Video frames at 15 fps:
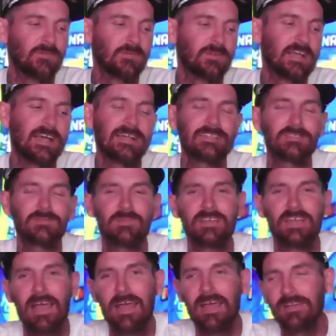we got some
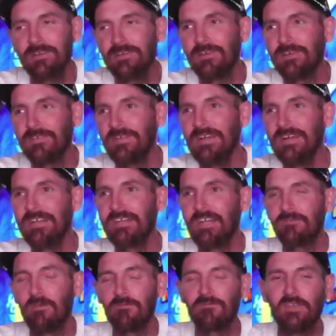kind of
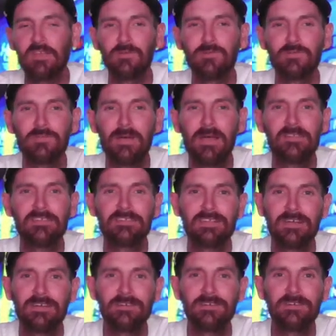different feels about this
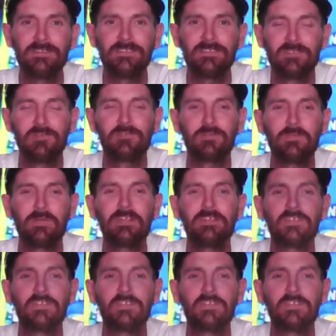out there in the social media